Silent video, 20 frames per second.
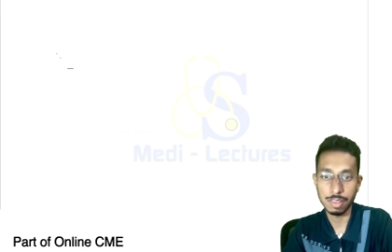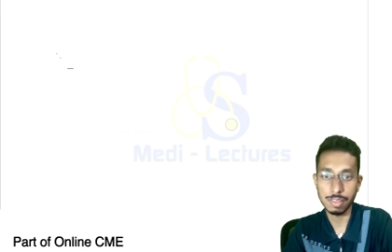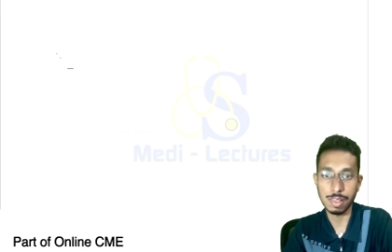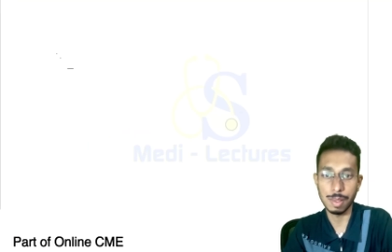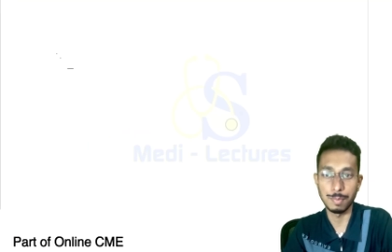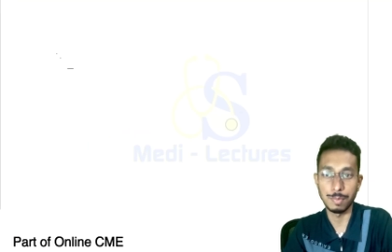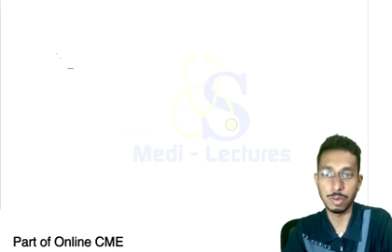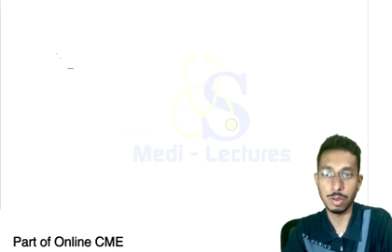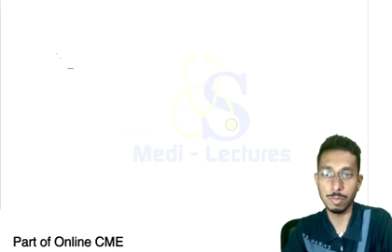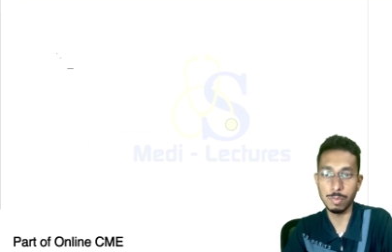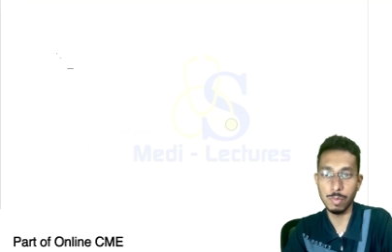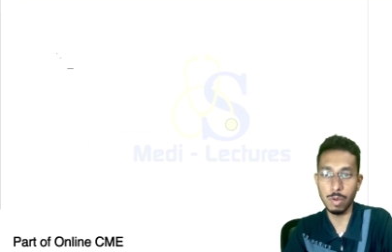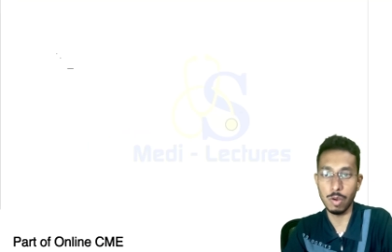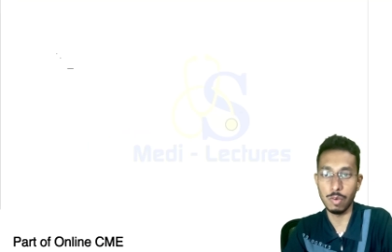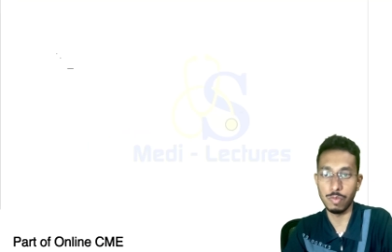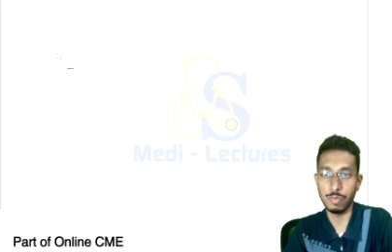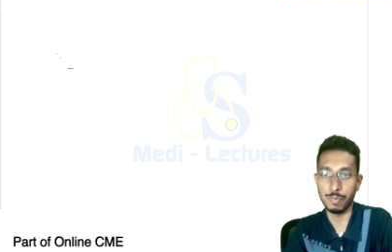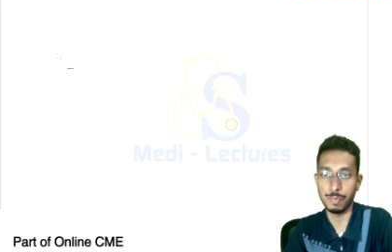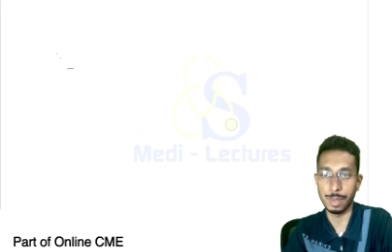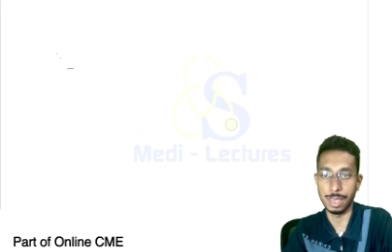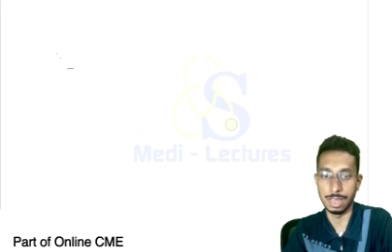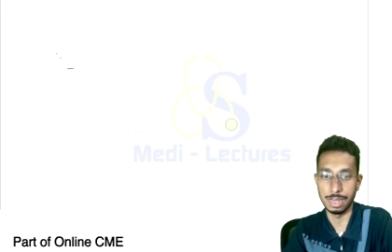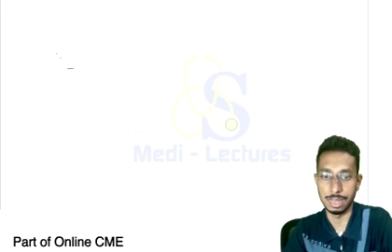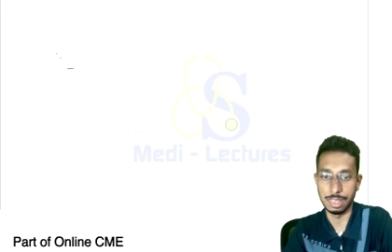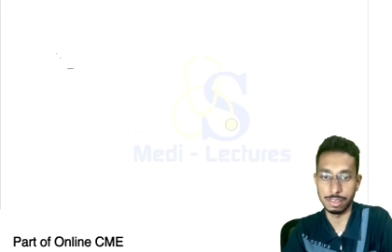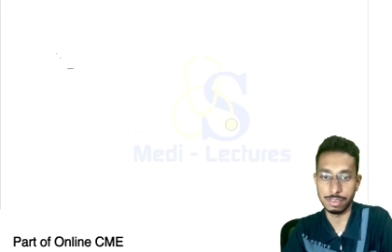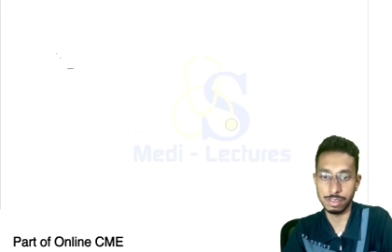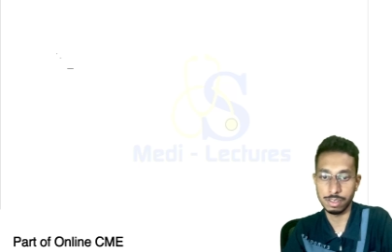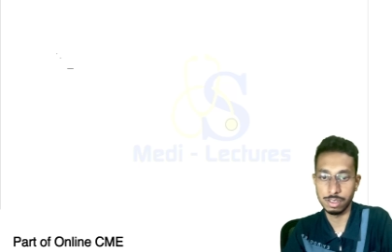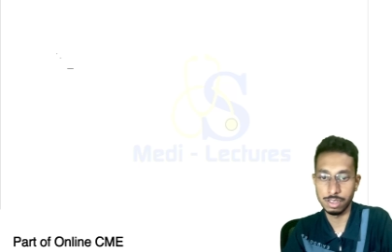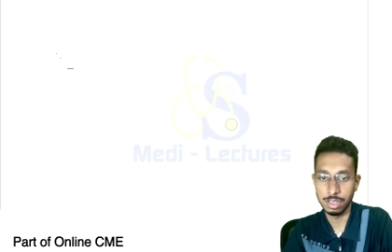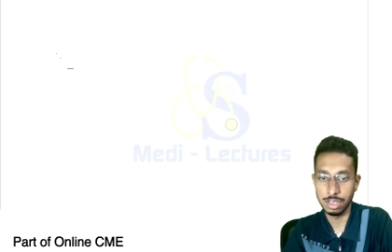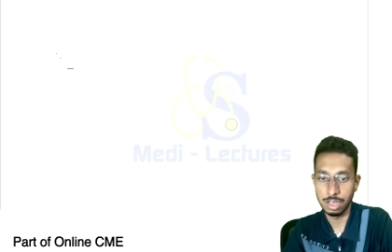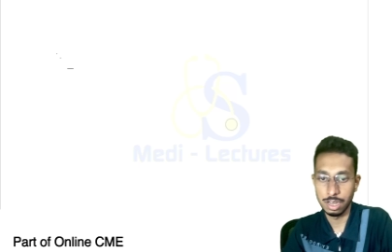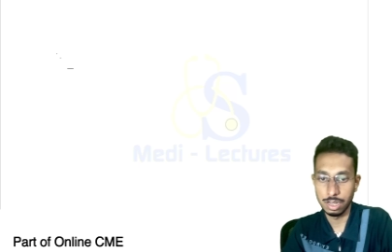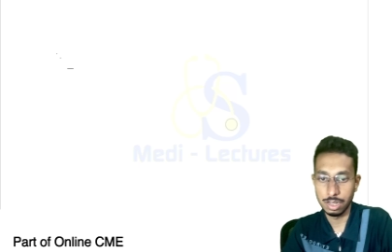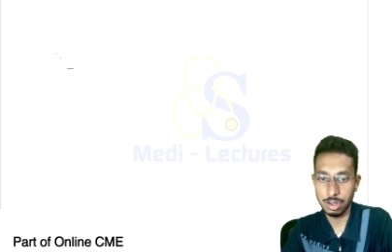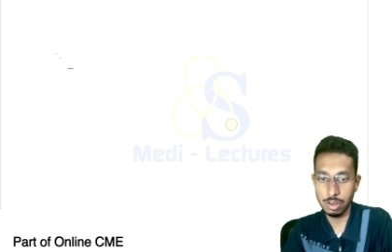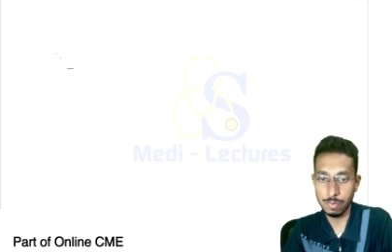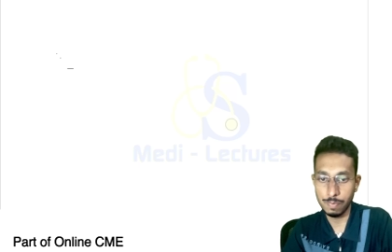symptom of PNH.
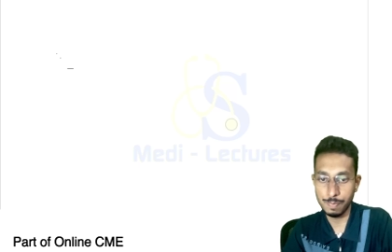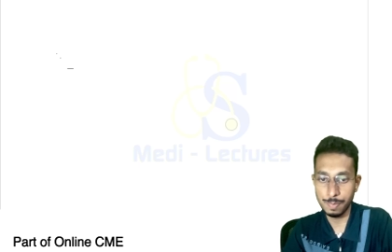Now,